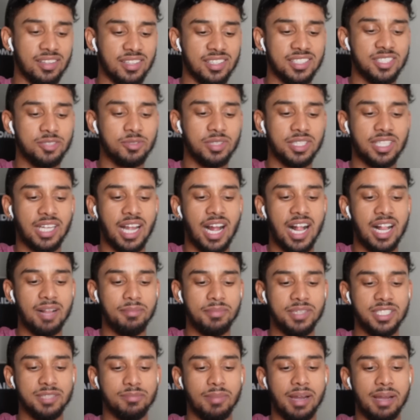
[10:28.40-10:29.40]
This is what Kyle
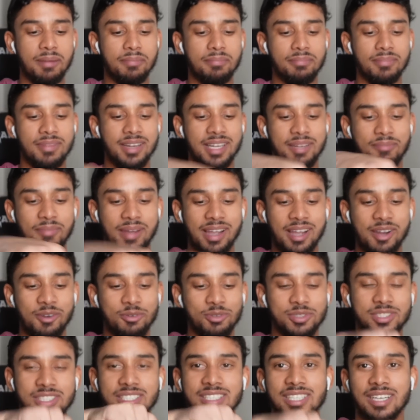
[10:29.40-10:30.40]
means by my
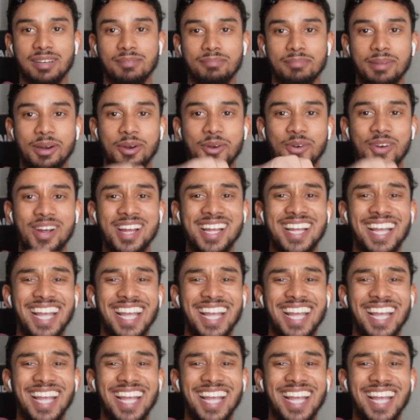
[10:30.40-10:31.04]
oats is gebo.